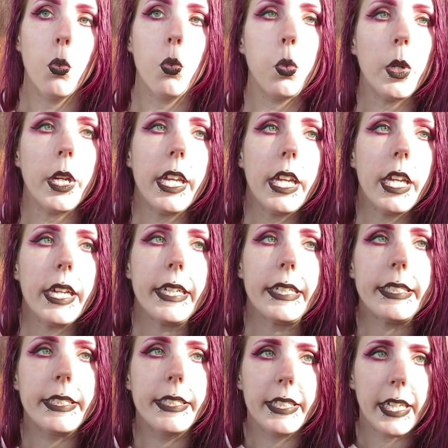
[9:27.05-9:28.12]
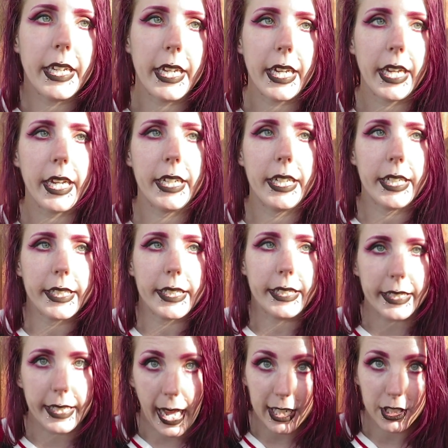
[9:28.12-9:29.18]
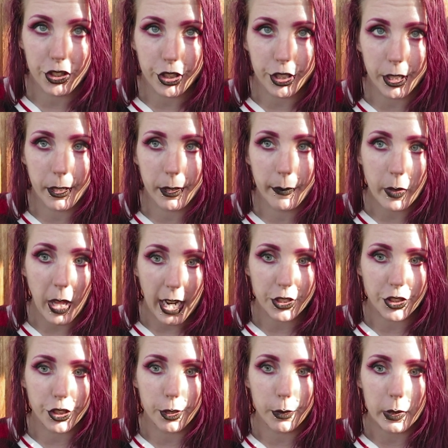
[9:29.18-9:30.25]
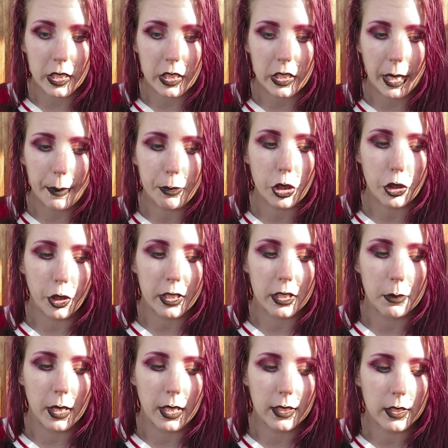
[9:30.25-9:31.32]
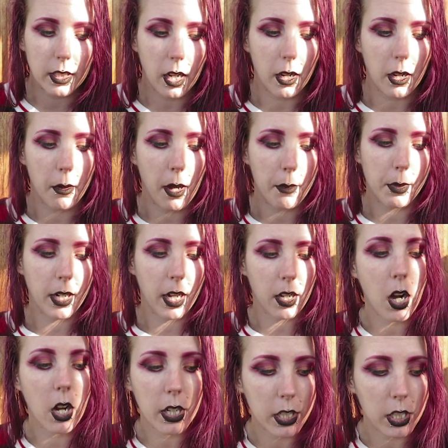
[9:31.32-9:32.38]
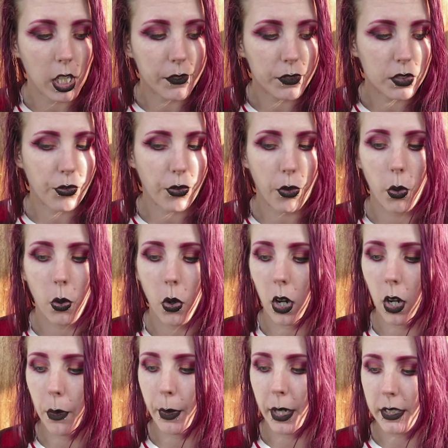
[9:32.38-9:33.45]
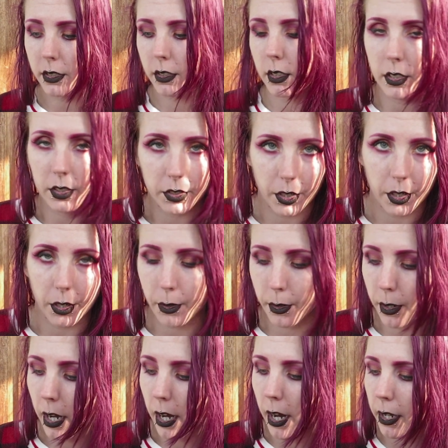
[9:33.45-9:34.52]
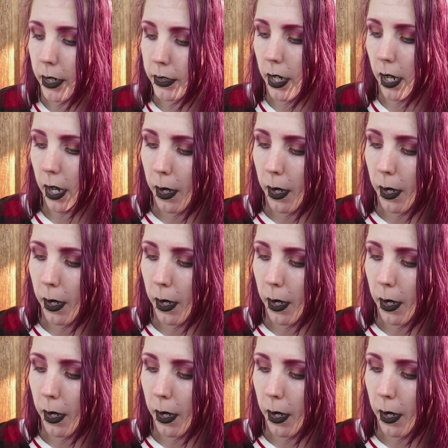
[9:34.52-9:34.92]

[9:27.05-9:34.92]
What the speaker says: We did last year. Last year we skipped Christmas. I mean, I got gifts for my sister and